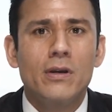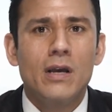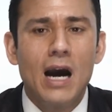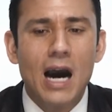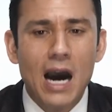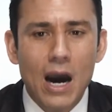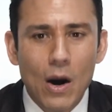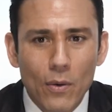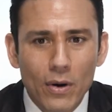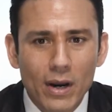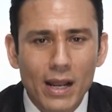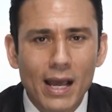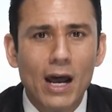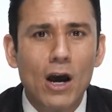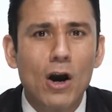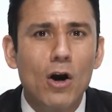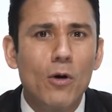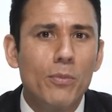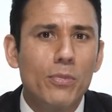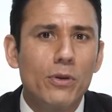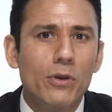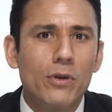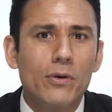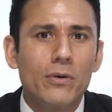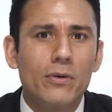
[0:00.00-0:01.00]
I want to help
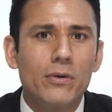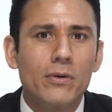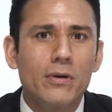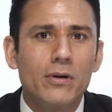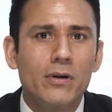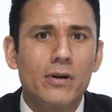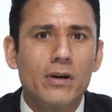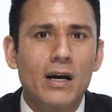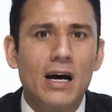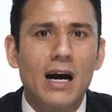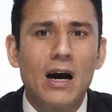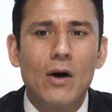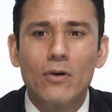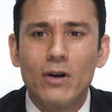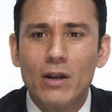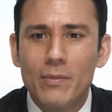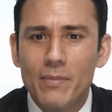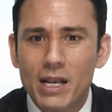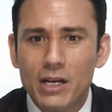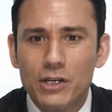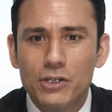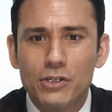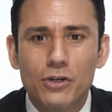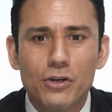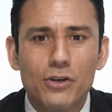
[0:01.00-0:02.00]
you. I want to
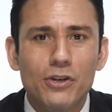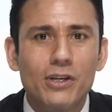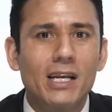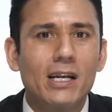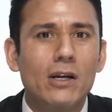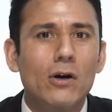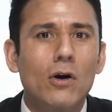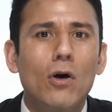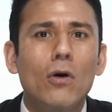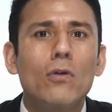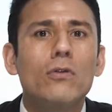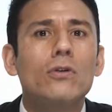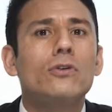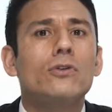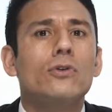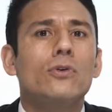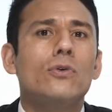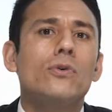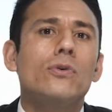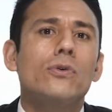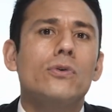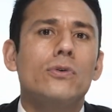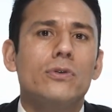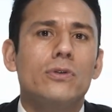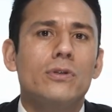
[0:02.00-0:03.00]
make sure you get all the
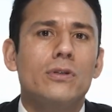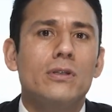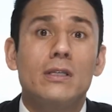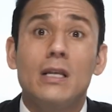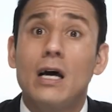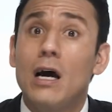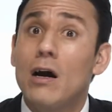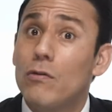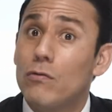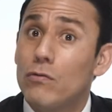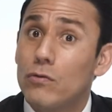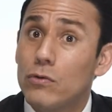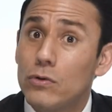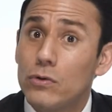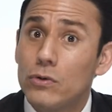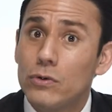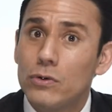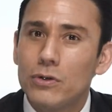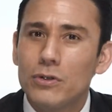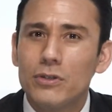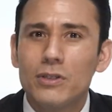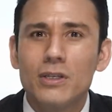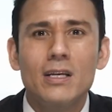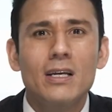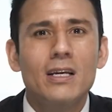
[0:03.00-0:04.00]
tools, not
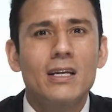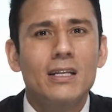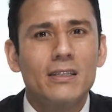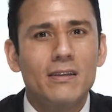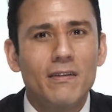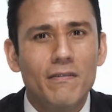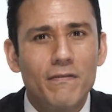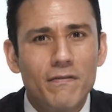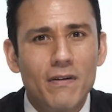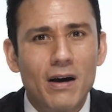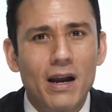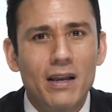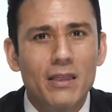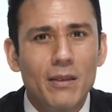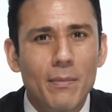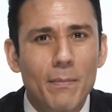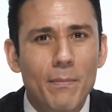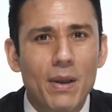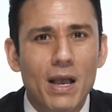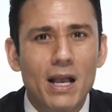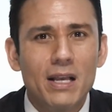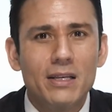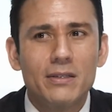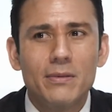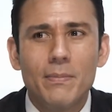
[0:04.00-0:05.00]
rules, to find the
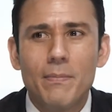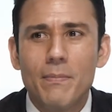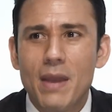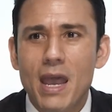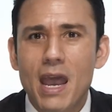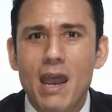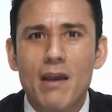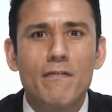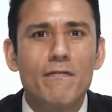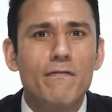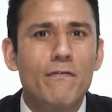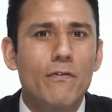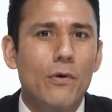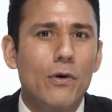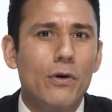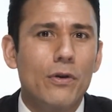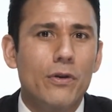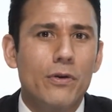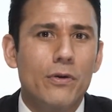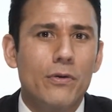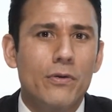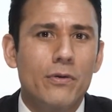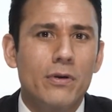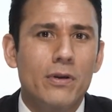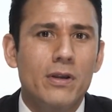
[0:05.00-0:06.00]
best man for
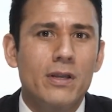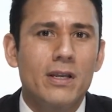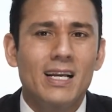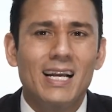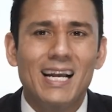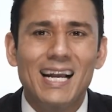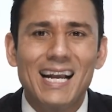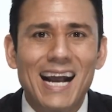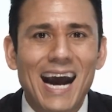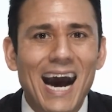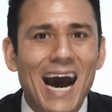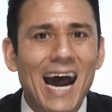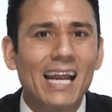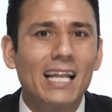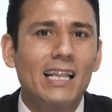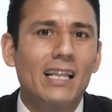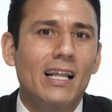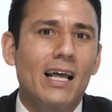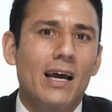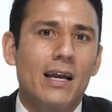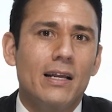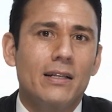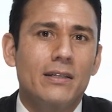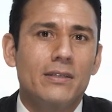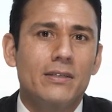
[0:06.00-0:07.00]
you.
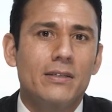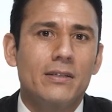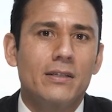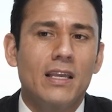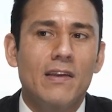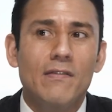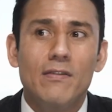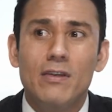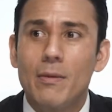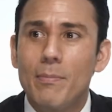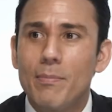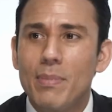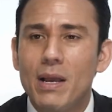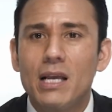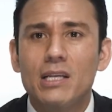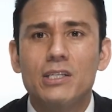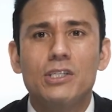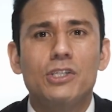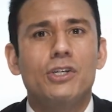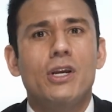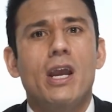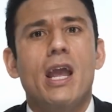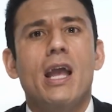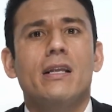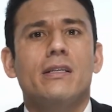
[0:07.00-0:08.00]
Guidelines, give you the best
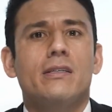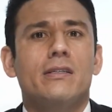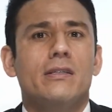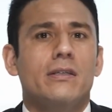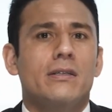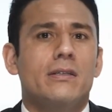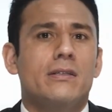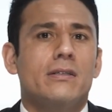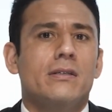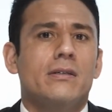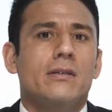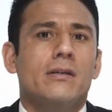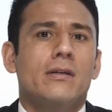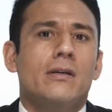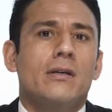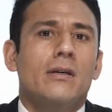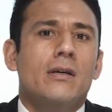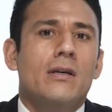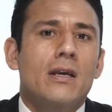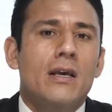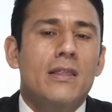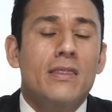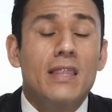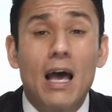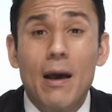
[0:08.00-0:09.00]
chances.
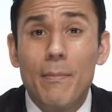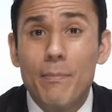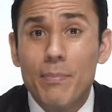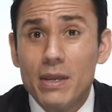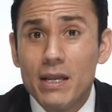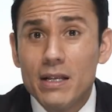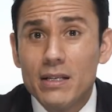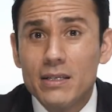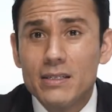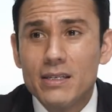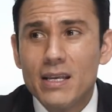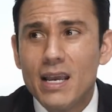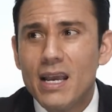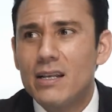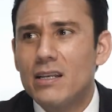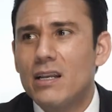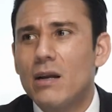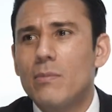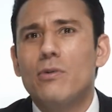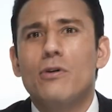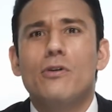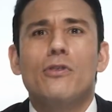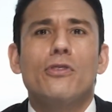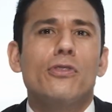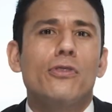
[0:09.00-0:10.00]
That being said,
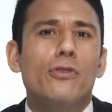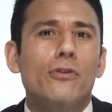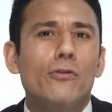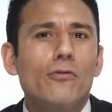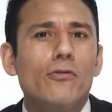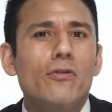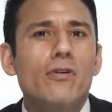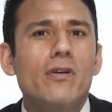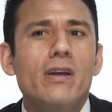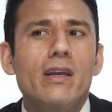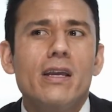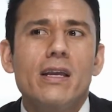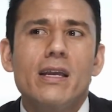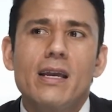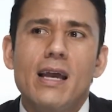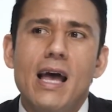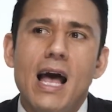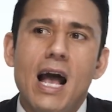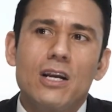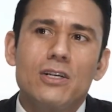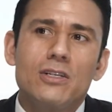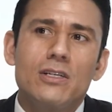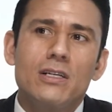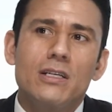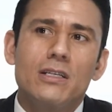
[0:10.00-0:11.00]
number three
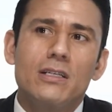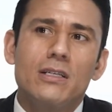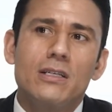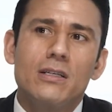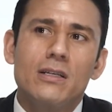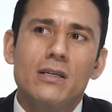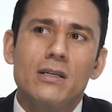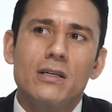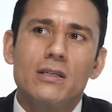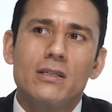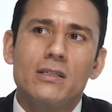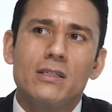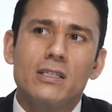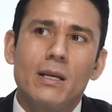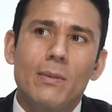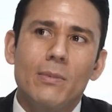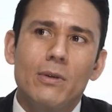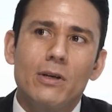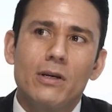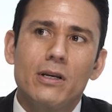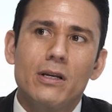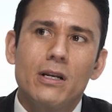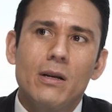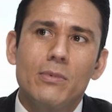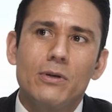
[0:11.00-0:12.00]
actually is similar
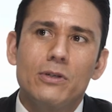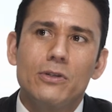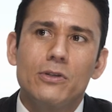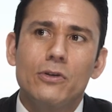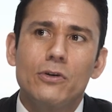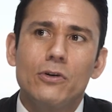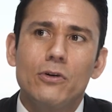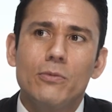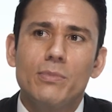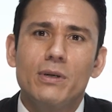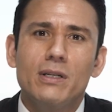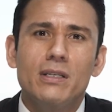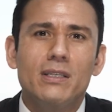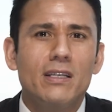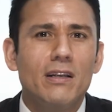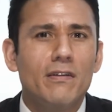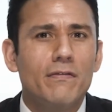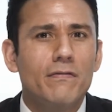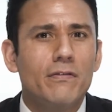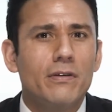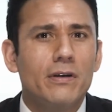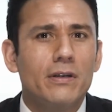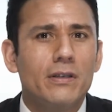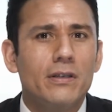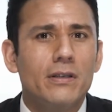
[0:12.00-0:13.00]
to number two, but
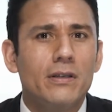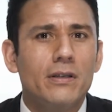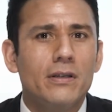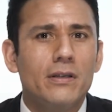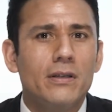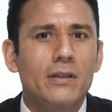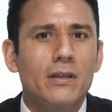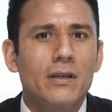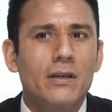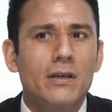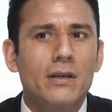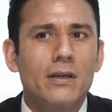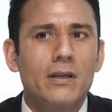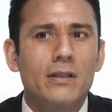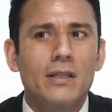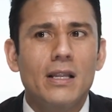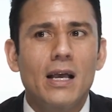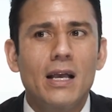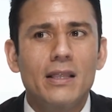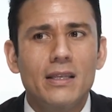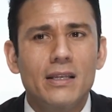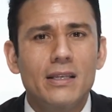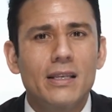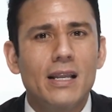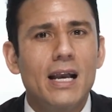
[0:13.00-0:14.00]
different. Not
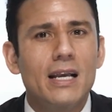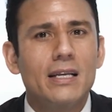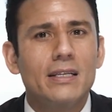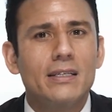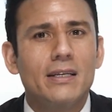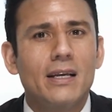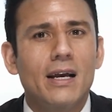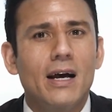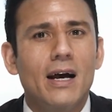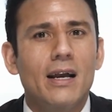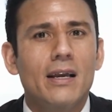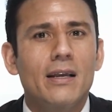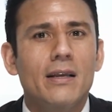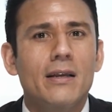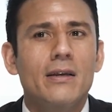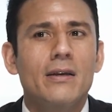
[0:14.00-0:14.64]
the nice guy,